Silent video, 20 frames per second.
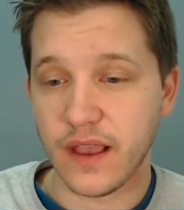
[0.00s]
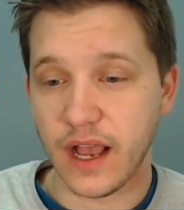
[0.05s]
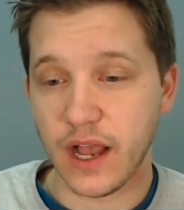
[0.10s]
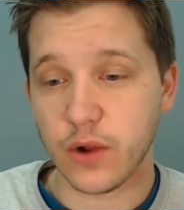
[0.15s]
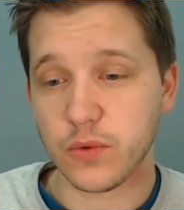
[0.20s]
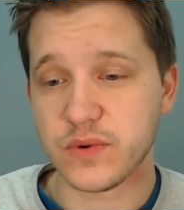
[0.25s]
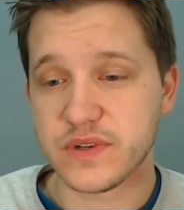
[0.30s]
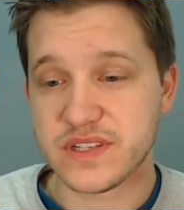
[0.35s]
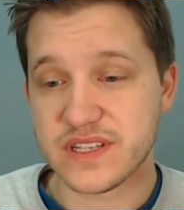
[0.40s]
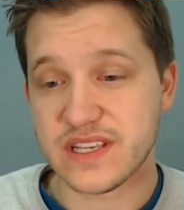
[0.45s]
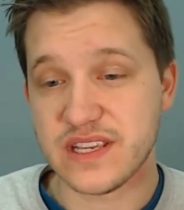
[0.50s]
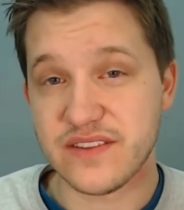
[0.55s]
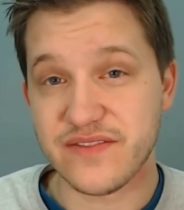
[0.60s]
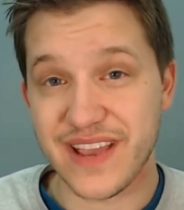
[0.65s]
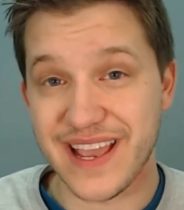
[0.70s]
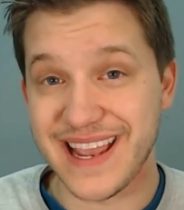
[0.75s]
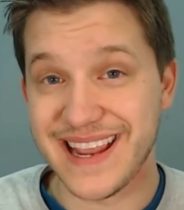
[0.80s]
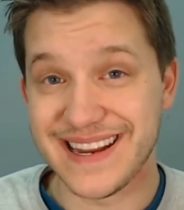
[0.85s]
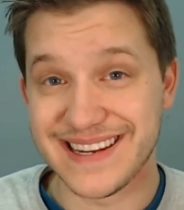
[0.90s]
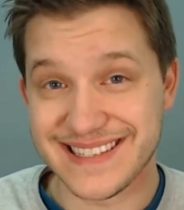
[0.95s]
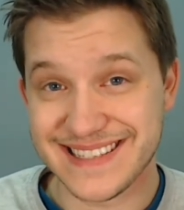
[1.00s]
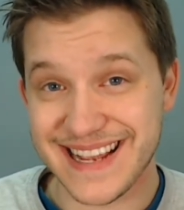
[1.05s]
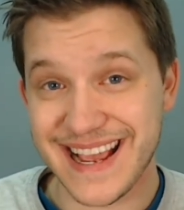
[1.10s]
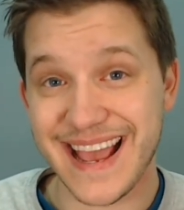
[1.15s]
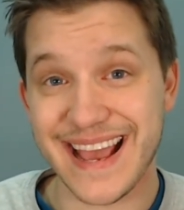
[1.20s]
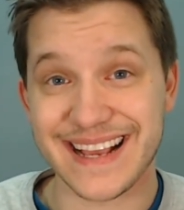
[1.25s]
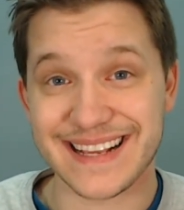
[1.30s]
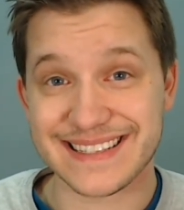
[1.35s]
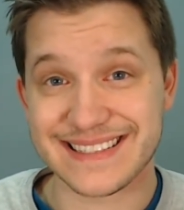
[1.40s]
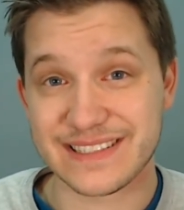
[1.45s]
I'll receive a
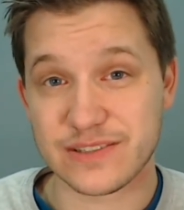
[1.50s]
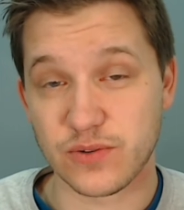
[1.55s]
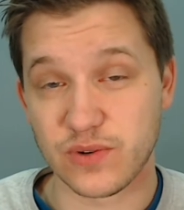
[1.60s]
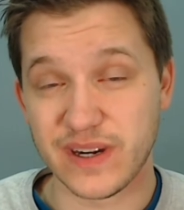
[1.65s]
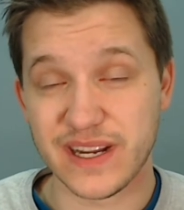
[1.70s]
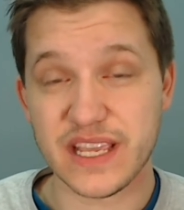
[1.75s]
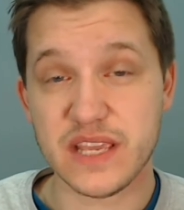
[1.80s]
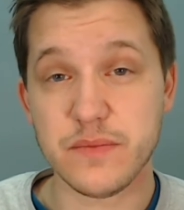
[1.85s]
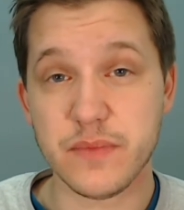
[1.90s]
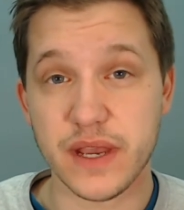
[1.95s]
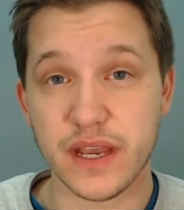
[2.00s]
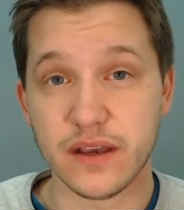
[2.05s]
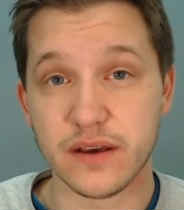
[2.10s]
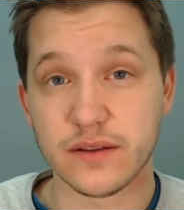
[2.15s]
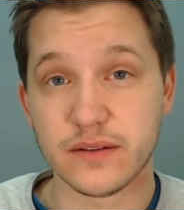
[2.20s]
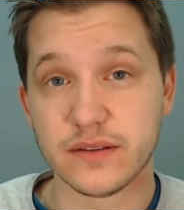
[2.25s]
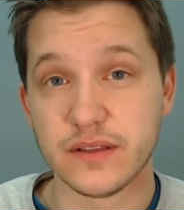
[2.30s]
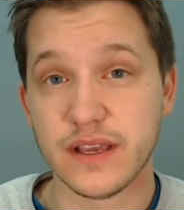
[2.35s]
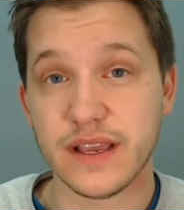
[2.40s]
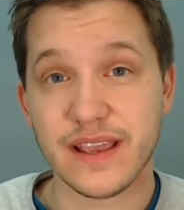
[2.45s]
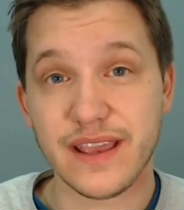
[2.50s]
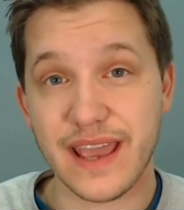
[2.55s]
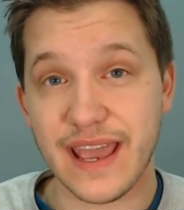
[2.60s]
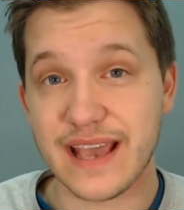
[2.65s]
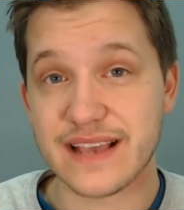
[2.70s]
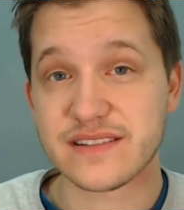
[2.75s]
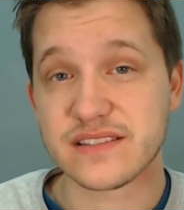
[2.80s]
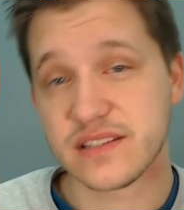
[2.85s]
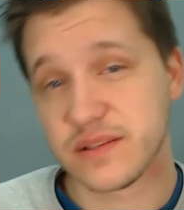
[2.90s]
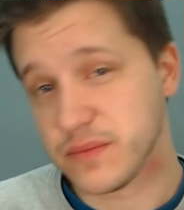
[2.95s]
text or an email
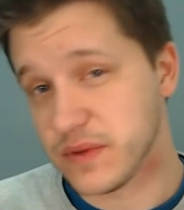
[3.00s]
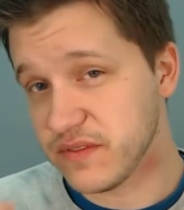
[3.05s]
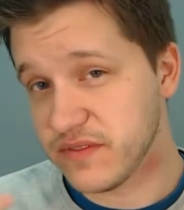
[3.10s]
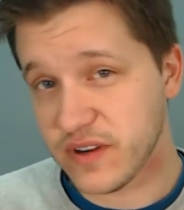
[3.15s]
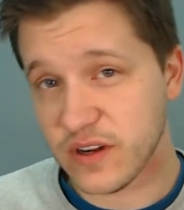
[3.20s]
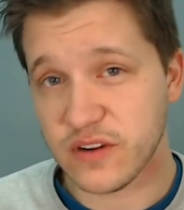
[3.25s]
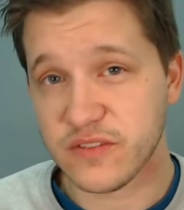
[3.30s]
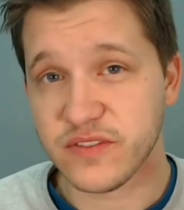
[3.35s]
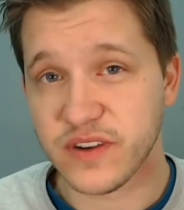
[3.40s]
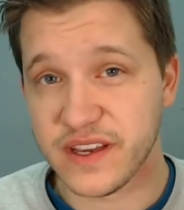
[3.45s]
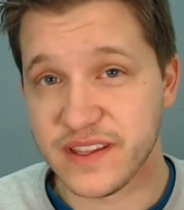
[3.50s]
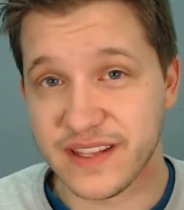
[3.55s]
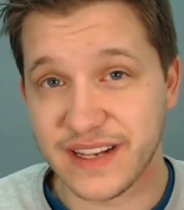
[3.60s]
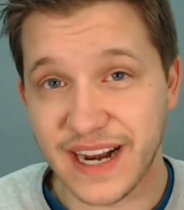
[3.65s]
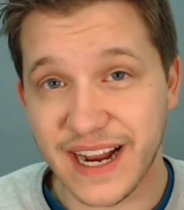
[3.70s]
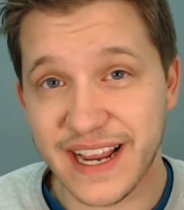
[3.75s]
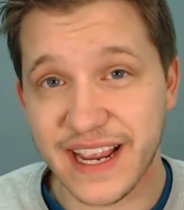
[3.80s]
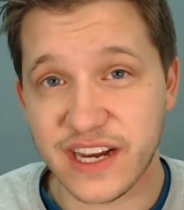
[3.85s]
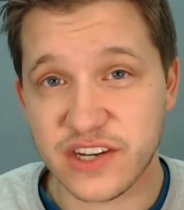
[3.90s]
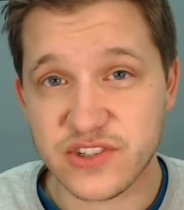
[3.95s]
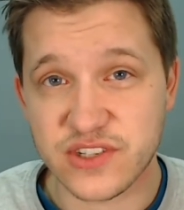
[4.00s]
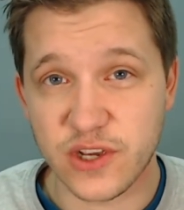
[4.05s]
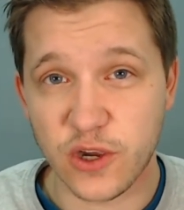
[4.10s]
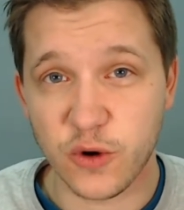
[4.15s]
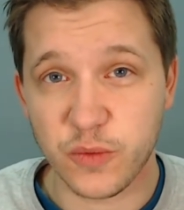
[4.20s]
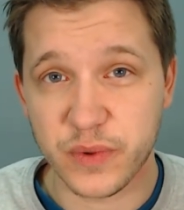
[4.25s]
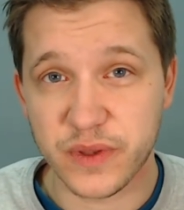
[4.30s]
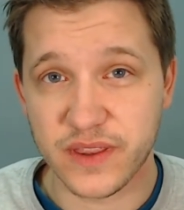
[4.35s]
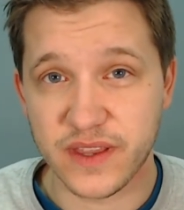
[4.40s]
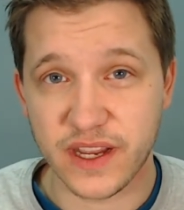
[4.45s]
asking them to verify that I actually
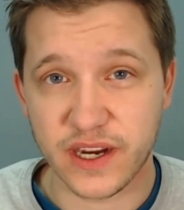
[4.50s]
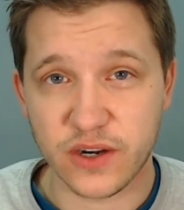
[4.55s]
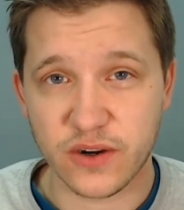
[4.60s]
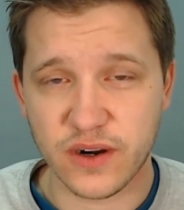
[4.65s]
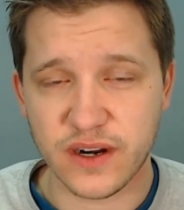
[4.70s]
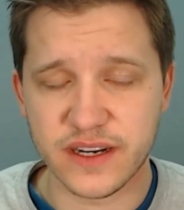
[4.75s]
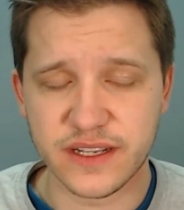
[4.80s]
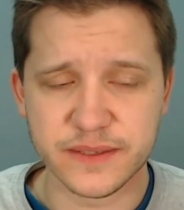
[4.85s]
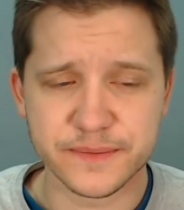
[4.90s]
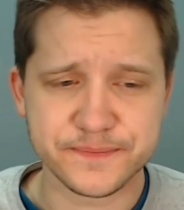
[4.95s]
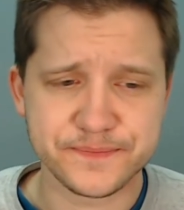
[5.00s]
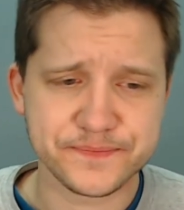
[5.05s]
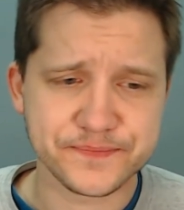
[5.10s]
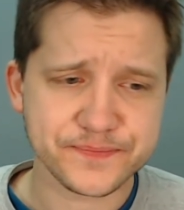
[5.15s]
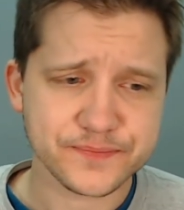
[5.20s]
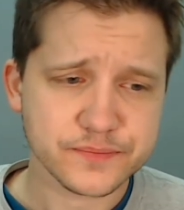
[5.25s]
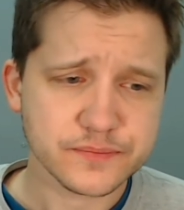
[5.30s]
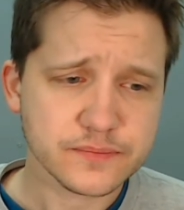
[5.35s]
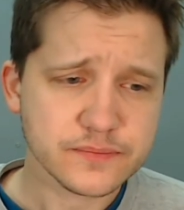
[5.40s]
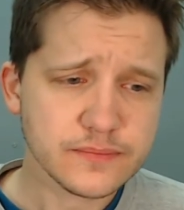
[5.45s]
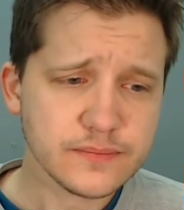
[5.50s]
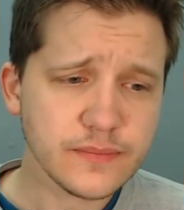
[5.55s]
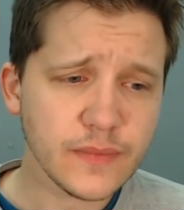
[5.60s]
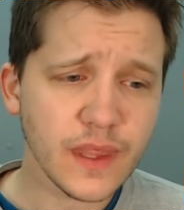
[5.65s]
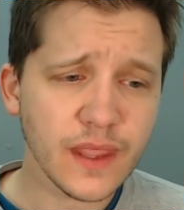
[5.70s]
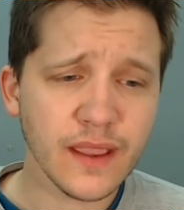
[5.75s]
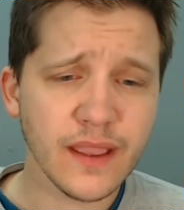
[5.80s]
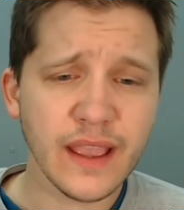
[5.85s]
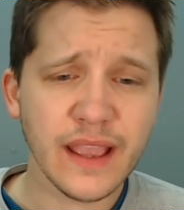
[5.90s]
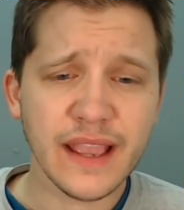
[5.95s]
opened that credit.
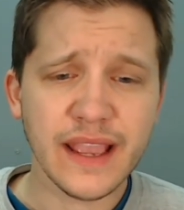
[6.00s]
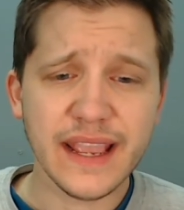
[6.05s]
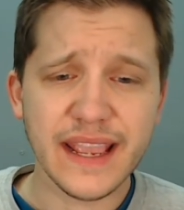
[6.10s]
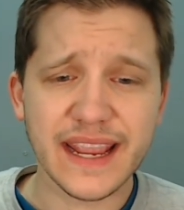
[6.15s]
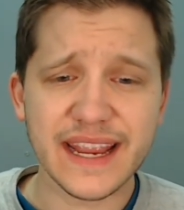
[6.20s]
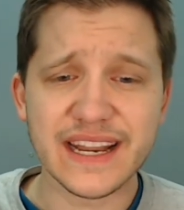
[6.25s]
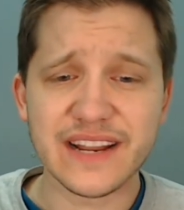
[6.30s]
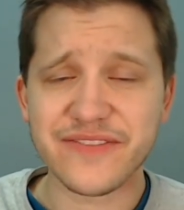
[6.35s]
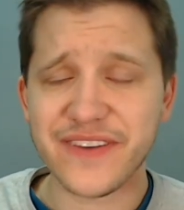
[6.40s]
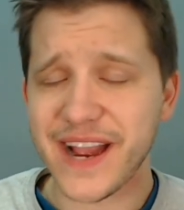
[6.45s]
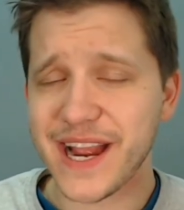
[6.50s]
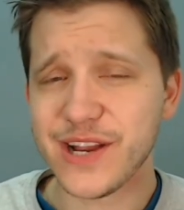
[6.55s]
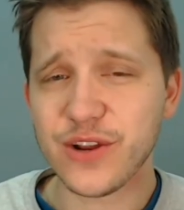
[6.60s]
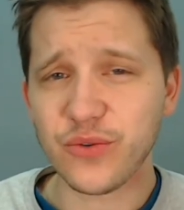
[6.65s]
And if I